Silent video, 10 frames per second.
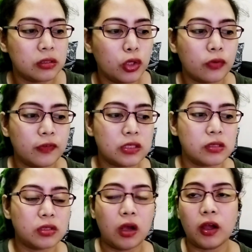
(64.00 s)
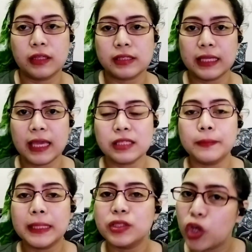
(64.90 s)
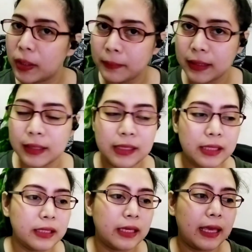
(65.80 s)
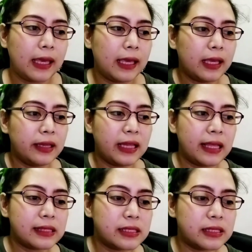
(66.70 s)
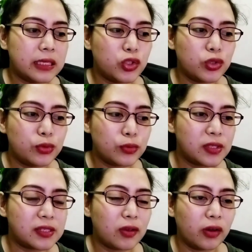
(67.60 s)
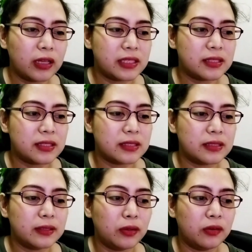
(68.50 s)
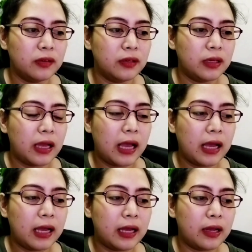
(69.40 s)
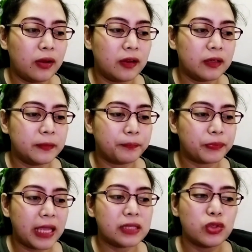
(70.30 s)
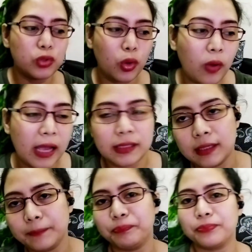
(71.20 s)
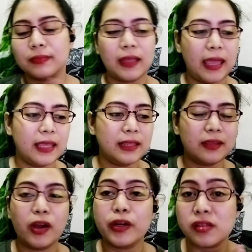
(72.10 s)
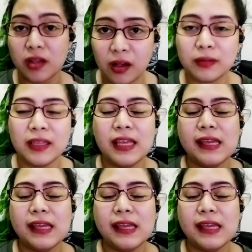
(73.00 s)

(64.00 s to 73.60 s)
Eurovision Song Contest. And guys, please join me and let's introduce or let's uh, get to know Ana and her song.